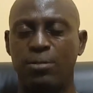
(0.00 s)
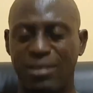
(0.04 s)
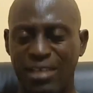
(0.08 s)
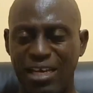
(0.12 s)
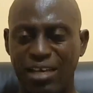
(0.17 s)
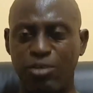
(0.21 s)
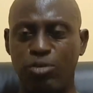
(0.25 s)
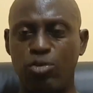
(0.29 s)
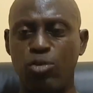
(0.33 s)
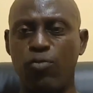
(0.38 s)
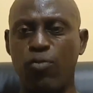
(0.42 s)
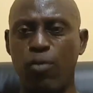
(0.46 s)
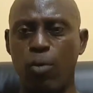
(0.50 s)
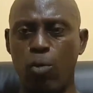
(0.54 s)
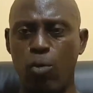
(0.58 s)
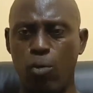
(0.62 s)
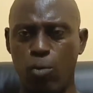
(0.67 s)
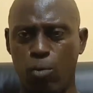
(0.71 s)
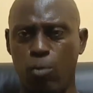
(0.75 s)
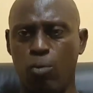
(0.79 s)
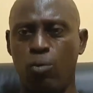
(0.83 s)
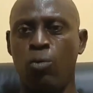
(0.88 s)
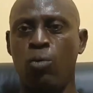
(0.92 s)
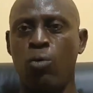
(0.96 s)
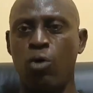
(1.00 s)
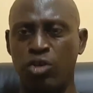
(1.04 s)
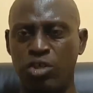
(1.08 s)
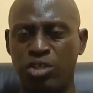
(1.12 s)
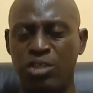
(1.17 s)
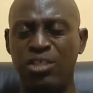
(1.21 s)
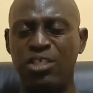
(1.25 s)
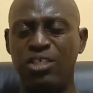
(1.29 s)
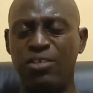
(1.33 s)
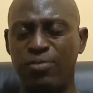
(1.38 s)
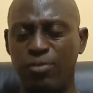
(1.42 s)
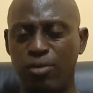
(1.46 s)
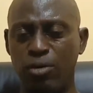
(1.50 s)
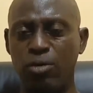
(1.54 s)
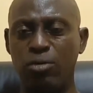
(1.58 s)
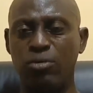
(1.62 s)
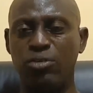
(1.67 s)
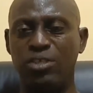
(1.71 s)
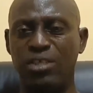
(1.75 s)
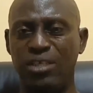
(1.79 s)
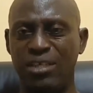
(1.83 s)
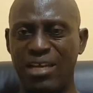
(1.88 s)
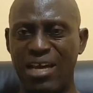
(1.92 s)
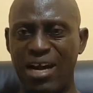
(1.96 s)
Thank you for watching this video
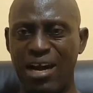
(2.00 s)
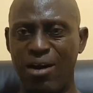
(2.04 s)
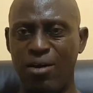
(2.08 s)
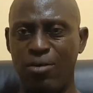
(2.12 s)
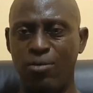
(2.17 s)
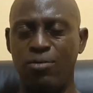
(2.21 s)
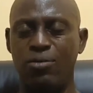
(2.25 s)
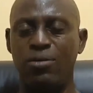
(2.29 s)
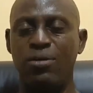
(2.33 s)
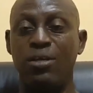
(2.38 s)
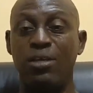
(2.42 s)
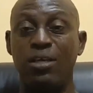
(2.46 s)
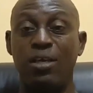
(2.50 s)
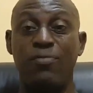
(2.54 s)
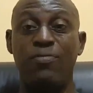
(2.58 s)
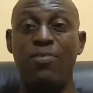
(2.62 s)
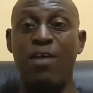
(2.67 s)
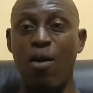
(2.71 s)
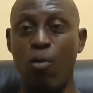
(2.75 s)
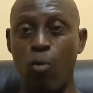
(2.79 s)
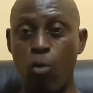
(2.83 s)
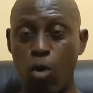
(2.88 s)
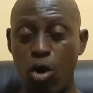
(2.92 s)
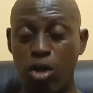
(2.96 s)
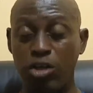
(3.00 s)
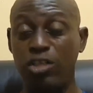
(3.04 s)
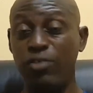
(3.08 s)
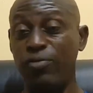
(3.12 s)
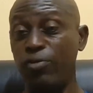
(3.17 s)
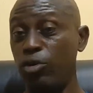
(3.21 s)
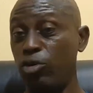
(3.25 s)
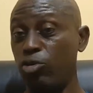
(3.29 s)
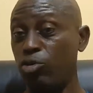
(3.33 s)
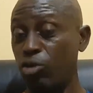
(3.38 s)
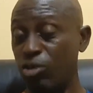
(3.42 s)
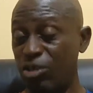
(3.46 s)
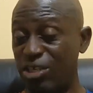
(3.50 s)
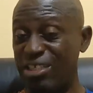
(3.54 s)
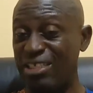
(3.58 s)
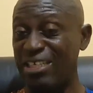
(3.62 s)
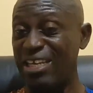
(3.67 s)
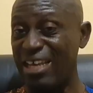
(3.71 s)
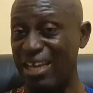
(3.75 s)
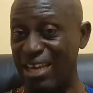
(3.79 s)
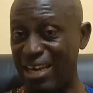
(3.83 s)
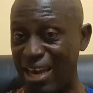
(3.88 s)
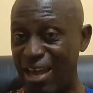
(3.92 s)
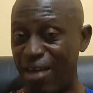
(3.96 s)
till now. If you have watched this video to this
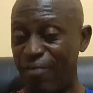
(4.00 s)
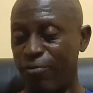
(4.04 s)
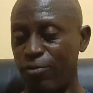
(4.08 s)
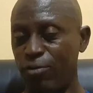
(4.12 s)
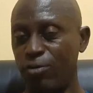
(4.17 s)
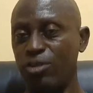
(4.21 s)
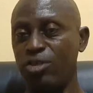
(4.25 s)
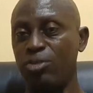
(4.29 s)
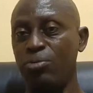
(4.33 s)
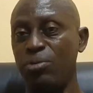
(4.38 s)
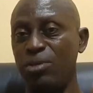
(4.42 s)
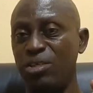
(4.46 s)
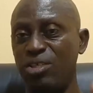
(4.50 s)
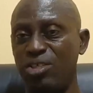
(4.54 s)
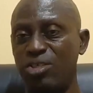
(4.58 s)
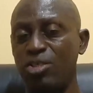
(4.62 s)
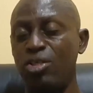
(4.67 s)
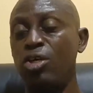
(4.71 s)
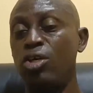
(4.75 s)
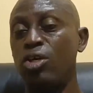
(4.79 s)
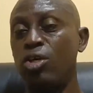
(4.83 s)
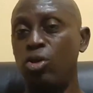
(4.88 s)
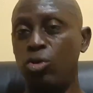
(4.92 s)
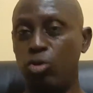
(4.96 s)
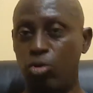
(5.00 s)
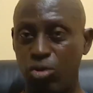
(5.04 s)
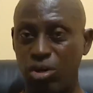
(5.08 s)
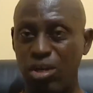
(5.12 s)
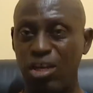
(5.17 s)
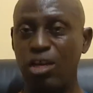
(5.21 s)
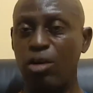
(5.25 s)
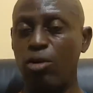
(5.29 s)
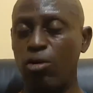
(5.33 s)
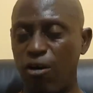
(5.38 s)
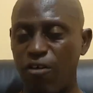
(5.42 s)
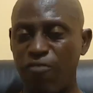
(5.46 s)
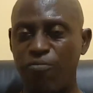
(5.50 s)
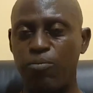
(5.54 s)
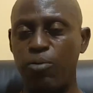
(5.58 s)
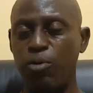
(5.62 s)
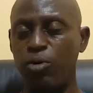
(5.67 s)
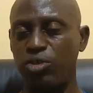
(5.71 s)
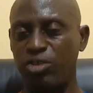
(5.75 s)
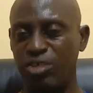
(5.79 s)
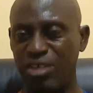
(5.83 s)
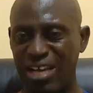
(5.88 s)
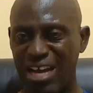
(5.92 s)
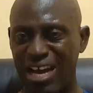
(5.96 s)
level, it means you really love
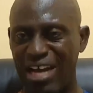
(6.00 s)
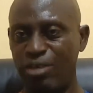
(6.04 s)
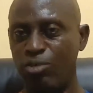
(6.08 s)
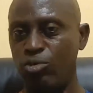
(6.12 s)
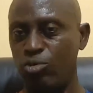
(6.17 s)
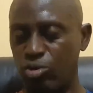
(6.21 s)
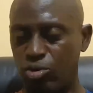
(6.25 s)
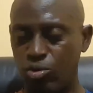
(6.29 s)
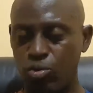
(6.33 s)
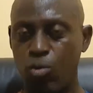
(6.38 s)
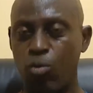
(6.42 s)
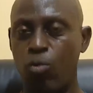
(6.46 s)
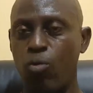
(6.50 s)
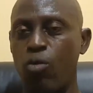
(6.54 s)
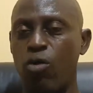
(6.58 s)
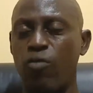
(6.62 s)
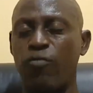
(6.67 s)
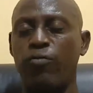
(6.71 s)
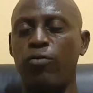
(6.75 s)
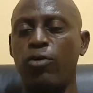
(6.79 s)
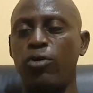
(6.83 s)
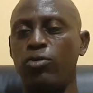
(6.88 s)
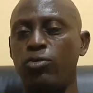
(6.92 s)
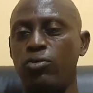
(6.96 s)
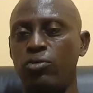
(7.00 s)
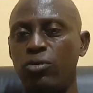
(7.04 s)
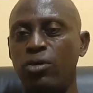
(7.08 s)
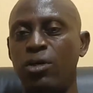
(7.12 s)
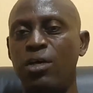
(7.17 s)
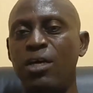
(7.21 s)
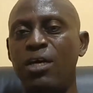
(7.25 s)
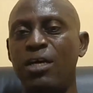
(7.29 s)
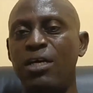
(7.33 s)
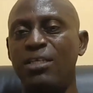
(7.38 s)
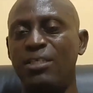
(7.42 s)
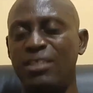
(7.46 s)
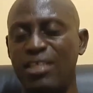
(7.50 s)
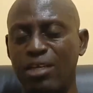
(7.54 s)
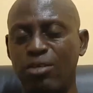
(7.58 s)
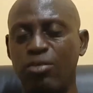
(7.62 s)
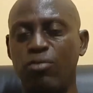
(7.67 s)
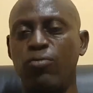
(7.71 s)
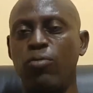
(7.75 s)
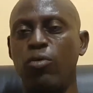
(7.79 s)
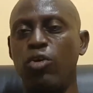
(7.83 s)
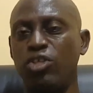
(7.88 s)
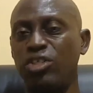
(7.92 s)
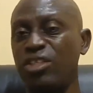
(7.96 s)
poultry and it will work for you. Thank you
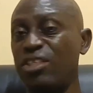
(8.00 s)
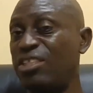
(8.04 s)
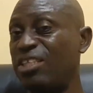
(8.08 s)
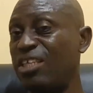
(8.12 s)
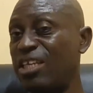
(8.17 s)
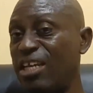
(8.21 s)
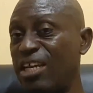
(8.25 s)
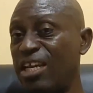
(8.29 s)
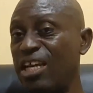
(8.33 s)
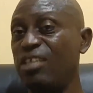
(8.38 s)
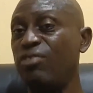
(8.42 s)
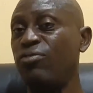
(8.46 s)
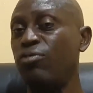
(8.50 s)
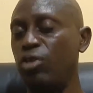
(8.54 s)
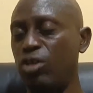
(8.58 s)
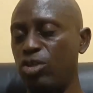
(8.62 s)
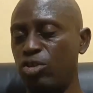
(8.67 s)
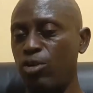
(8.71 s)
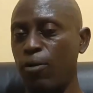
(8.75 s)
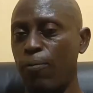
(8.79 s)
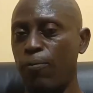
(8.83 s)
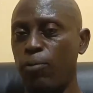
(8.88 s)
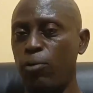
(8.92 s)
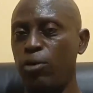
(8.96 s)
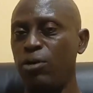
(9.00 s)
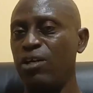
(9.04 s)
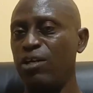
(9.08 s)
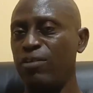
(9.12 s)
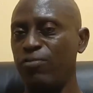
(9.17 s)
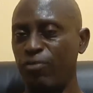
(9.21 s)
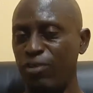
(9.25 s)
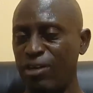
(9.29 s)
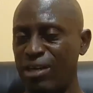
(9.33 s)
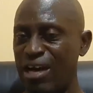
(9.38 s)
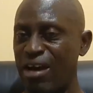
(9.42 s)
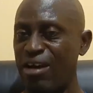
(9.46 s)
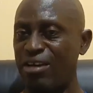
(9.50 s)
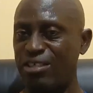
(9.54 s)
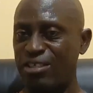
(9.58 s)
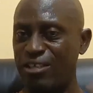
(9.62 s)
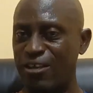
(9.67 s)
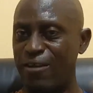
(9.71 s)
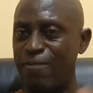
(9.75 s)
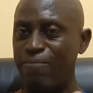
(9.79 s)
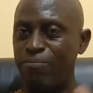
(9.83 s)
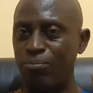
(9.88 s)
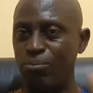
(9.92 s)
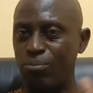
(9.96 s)
for watching till the next video is uploaded. For now, I
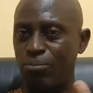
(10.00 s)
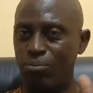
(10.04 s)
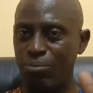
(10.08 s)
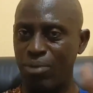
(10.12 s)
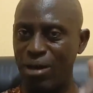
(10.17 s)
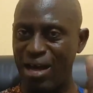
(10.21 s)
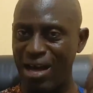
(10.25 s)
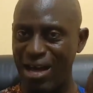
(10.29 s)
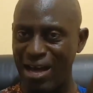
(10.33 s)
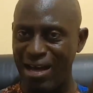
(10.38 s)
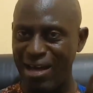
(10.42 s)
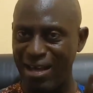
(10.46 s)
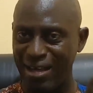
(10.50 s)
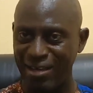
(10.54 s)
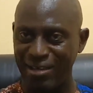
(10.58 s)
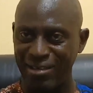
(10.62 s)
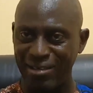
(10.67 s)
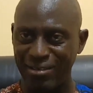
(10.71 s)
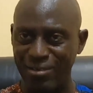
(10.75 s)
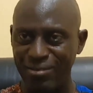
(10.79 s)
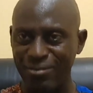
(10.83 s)
say bye.